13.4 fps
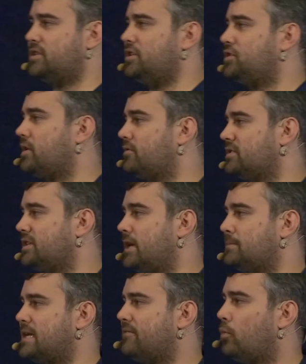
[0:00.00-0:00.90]
in each other's
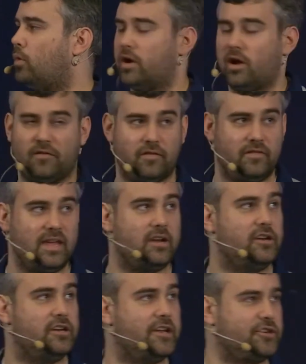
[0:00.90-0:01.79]
games. Have a one-off
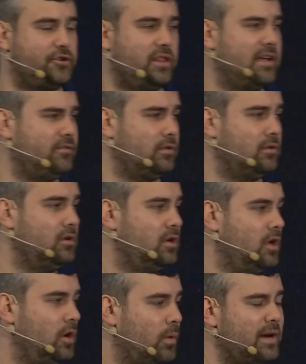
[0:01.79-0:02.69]
event, an additional level.
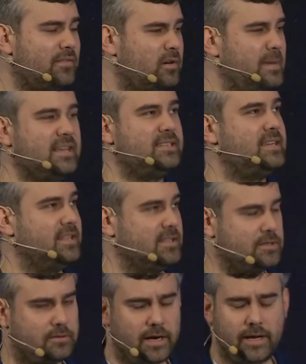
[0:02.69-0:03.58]
Whatever makes
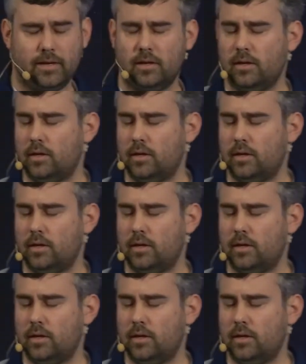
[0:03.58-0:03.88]
sense, right?